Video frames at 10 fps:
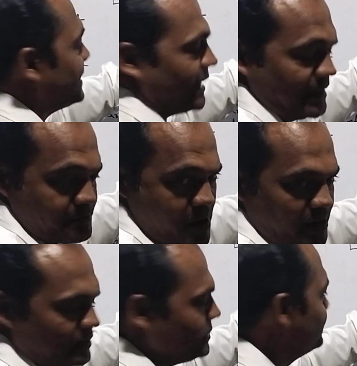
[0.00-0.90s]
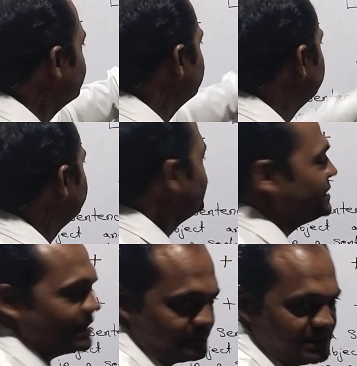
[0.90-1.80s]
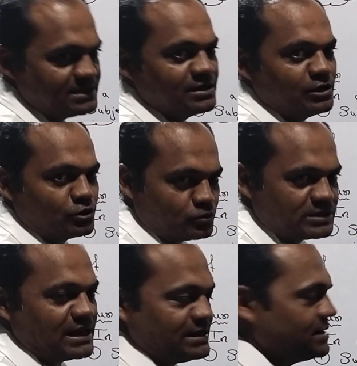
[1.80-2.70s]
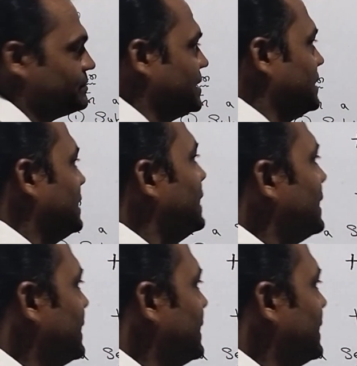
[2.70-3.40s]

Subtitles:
a telling part, that means to saying something,